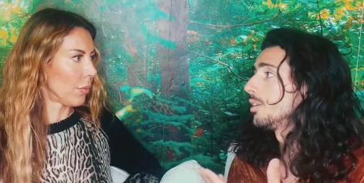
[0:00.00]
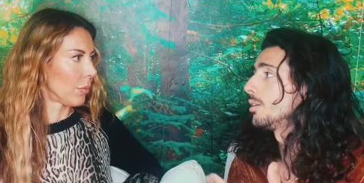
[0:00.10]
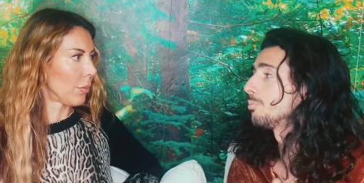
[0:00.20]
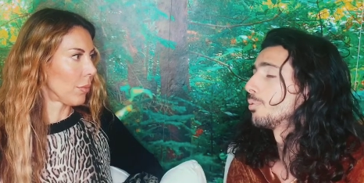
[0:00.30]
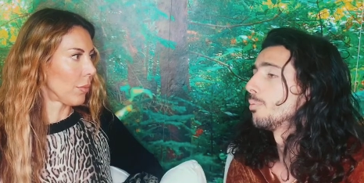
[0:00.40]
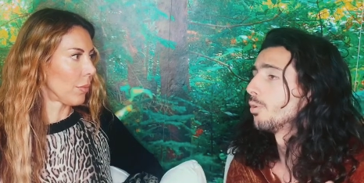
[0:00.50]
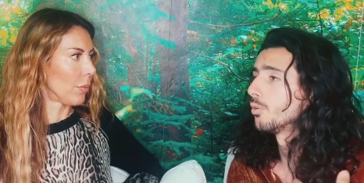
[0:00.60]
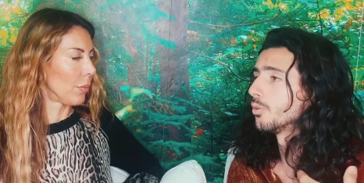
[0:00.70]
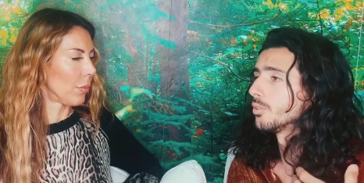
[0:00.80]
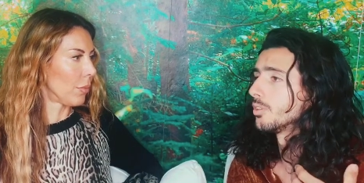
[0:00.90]

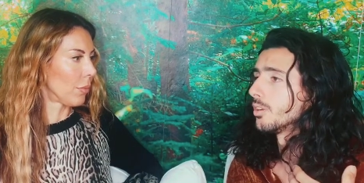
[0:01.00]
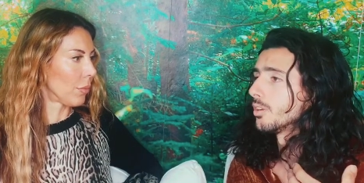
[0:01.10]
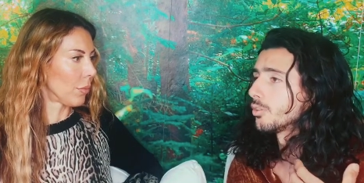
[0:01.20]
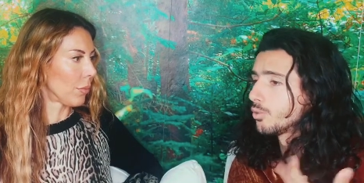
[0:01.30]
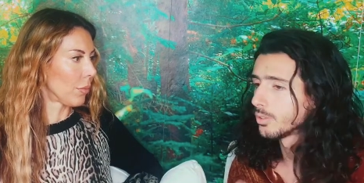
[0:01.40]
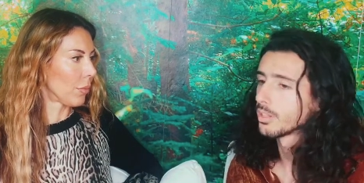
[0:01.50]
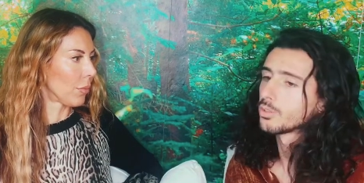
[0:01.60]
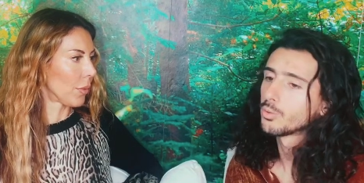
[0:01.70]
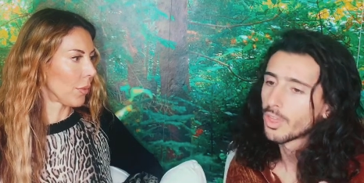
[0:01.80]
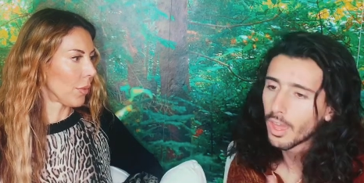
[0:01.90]
Speaker 1: promote their good the
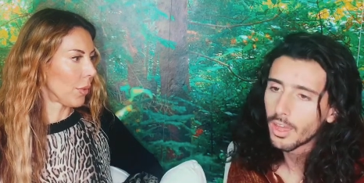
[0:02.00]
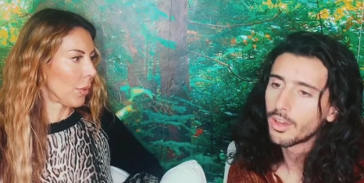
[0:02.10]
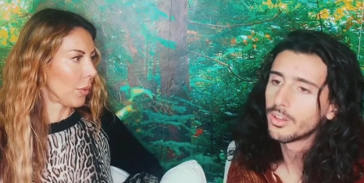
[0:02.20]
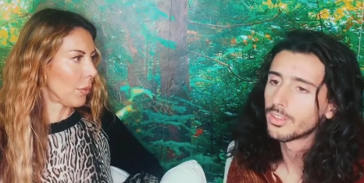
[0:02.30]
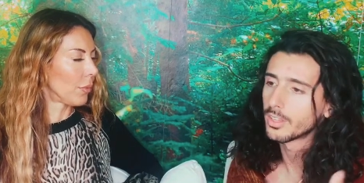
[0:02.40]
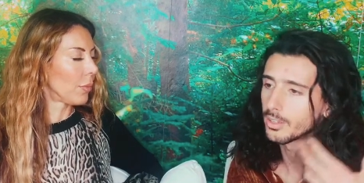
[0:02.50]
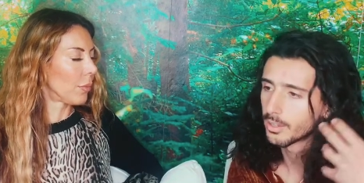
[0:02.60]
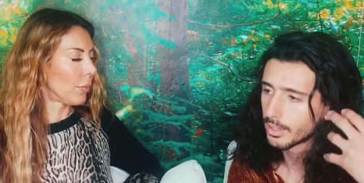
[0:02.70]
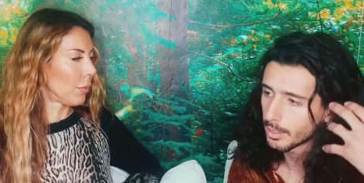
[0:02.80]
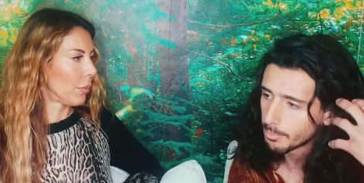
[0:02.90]
good health, the
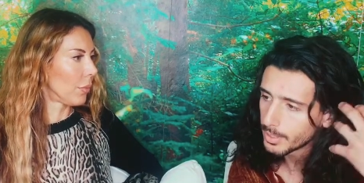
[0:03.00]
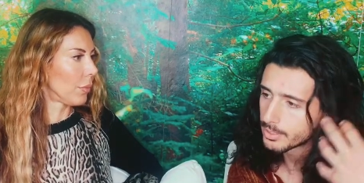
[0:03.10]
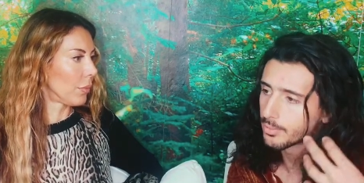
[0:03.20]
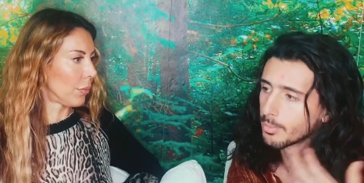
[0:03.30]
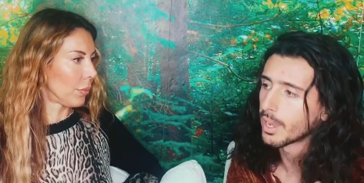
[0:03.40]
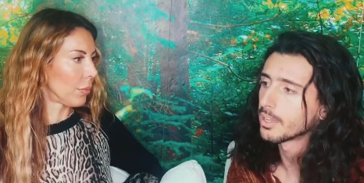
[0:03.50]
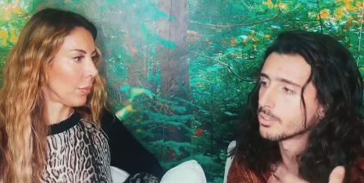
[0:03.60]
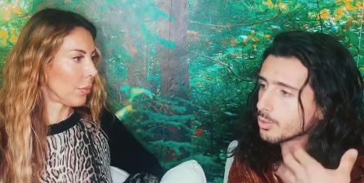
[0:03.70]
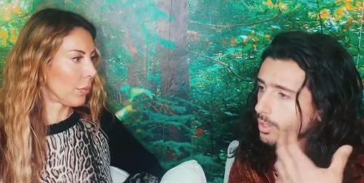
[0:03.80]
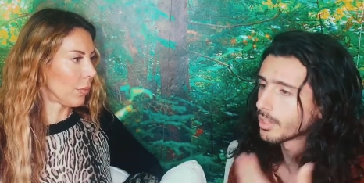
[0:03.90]
like peace of mind,
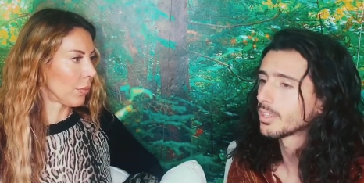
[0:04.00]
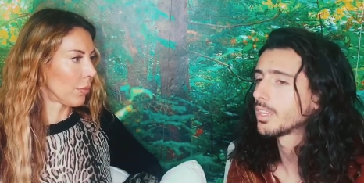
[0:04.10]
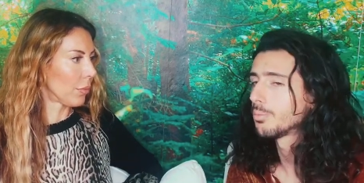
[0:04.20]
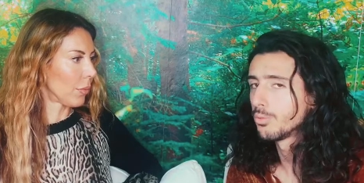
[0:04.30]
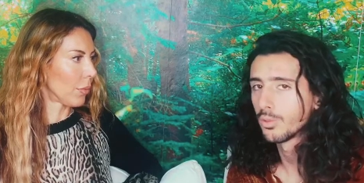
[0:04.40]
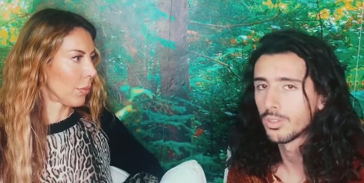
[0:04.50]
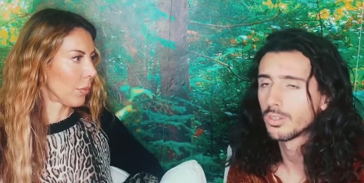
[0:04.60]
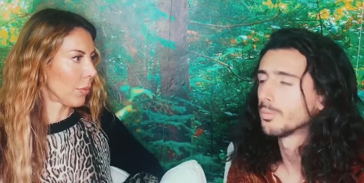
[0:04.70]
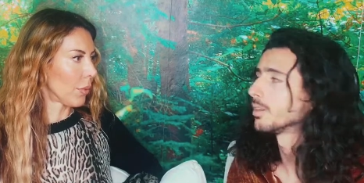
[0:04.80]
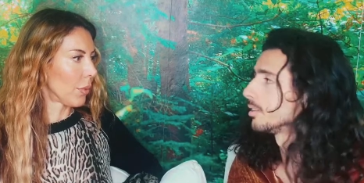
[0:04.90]
so they can keep doing their
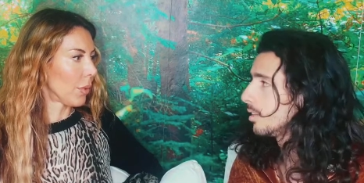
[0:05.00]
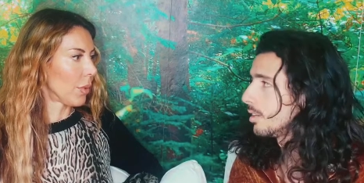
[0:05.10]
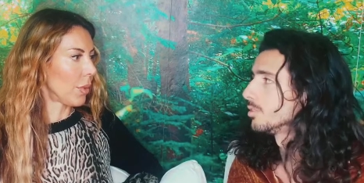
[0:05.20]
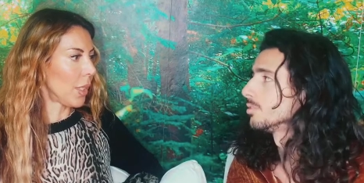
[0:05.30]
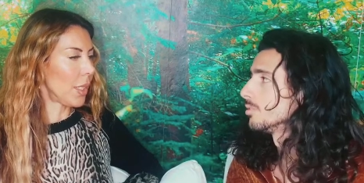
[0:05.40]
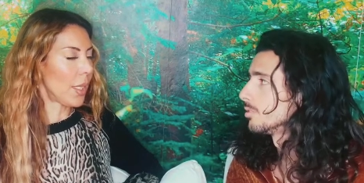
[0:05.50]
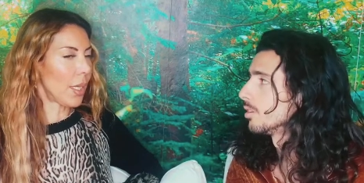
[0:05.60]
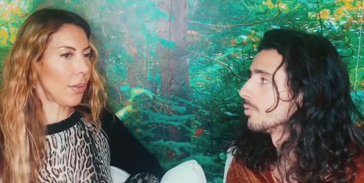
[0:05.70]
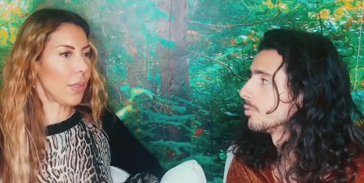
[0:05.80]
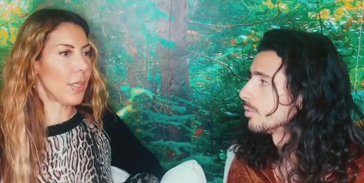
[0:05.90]
meditation. And, and
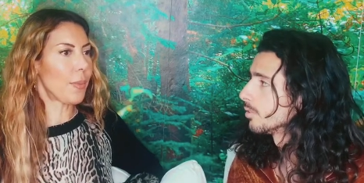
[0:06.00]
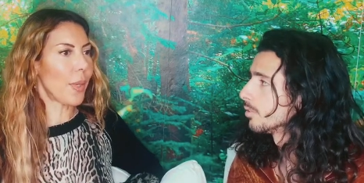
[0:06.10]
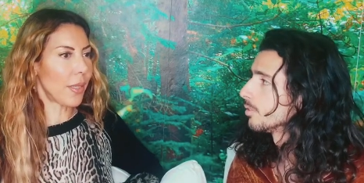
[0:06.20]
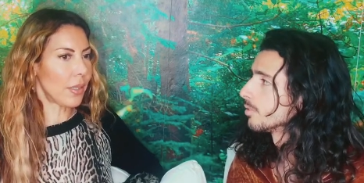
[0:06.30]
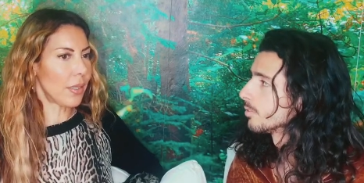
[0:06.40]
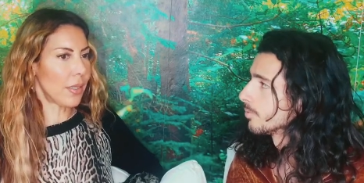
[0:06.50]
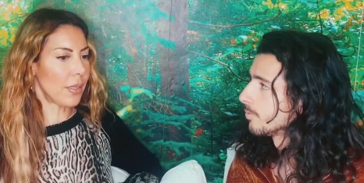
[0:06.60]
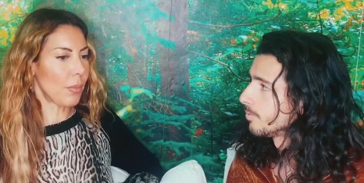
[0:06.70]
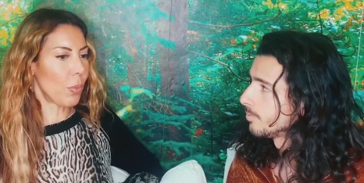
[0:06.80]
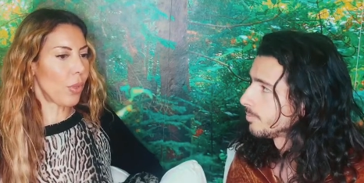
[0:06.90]
now
Speaker 2: this practice is
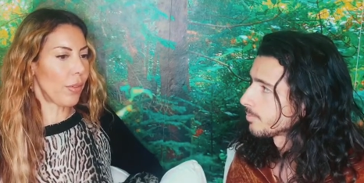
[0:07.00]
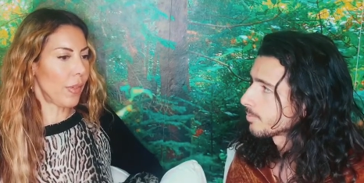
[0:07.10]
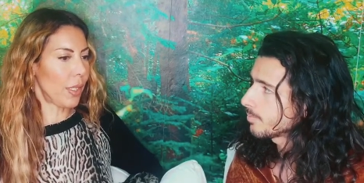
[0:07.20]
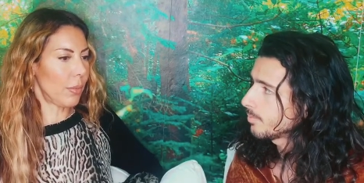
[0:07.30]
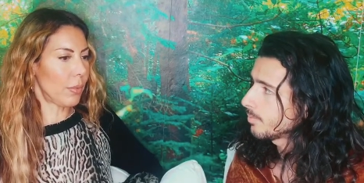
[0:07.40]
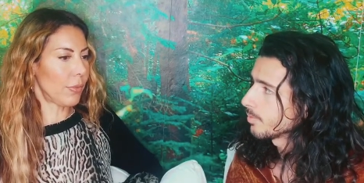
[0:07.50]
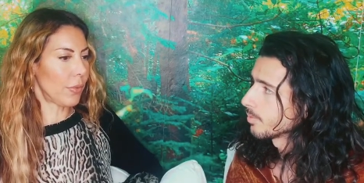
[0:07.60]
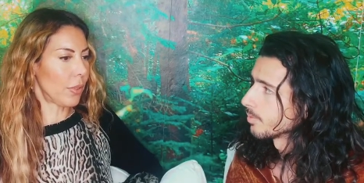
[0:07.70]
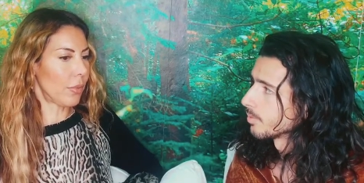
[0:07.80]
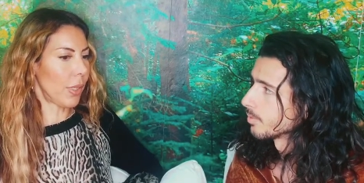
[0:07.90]
more available for
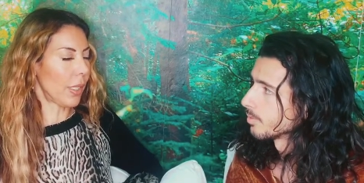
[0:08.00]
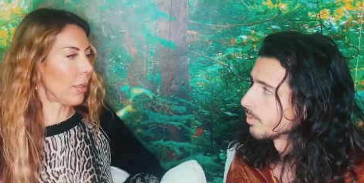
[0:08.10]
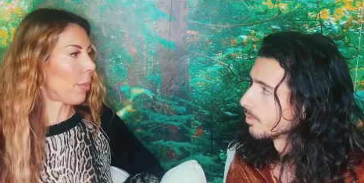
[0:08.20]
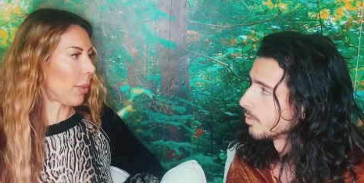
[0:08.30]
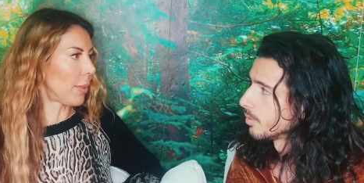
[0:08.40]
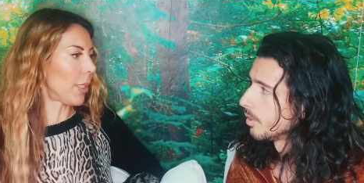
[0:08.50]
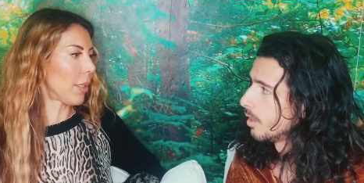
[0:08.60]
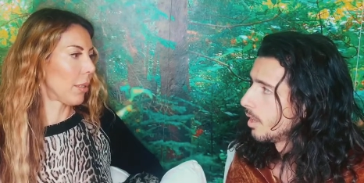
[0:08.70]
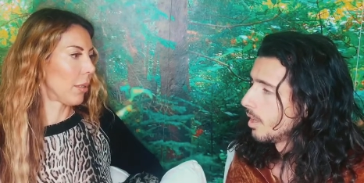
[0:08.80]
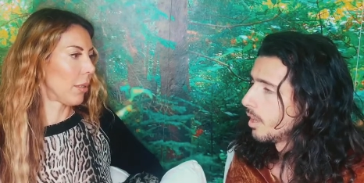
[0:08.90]
the regular public.
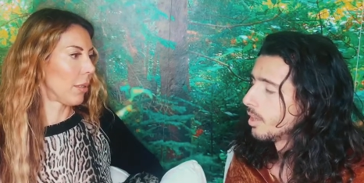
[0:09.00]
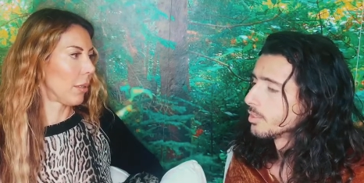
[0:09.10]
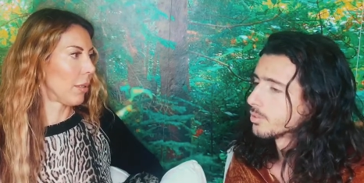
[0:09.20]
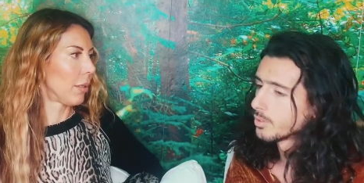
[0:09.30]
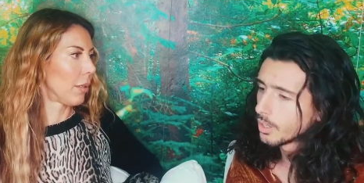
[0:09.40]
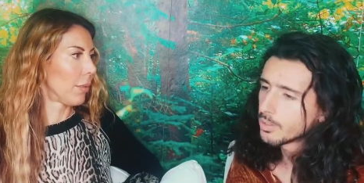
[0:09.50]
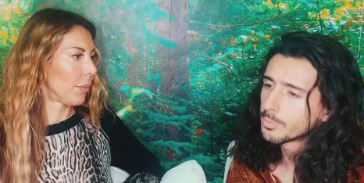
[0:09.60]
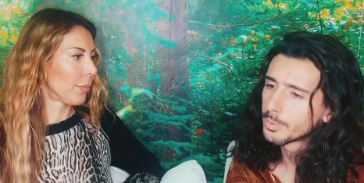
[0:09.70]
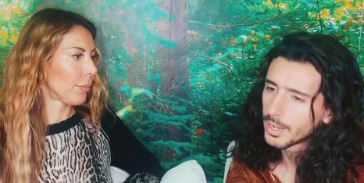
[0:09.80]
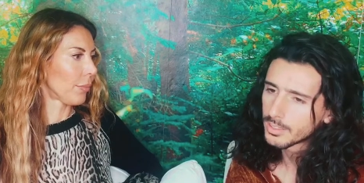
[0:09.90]
Speaker 1: So now the
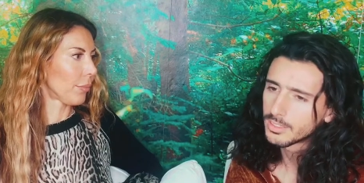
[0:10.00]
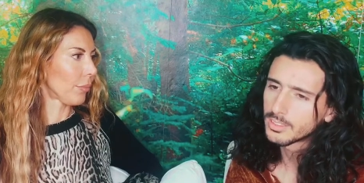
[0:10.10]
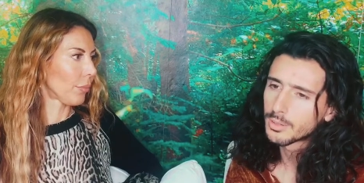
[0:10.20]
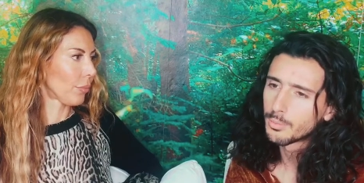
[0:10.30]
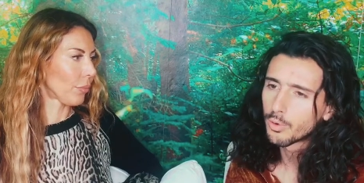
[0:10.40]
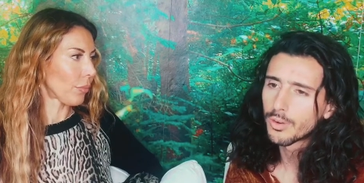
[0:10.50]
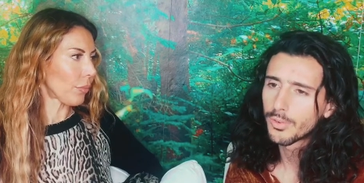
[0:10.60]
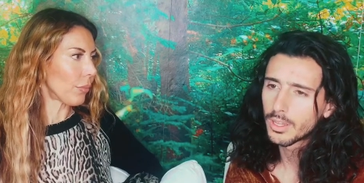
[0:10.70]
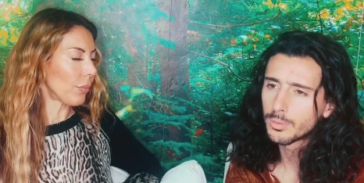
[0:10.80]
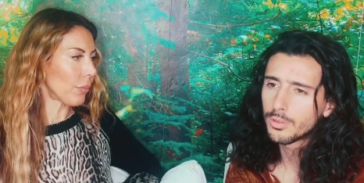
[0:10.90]
practices are more
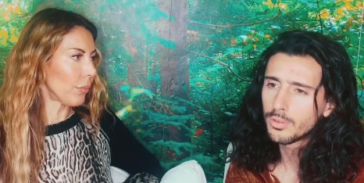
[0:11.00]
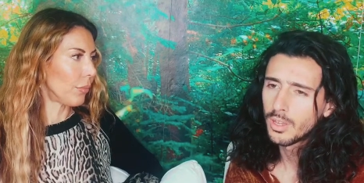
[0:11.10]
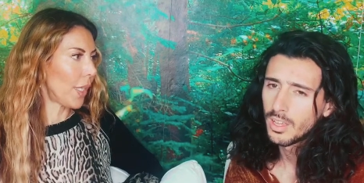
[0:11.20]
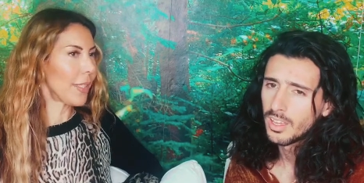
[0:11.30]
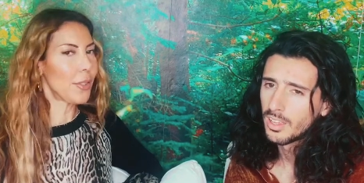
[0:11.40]
available.
Speaker 2: And to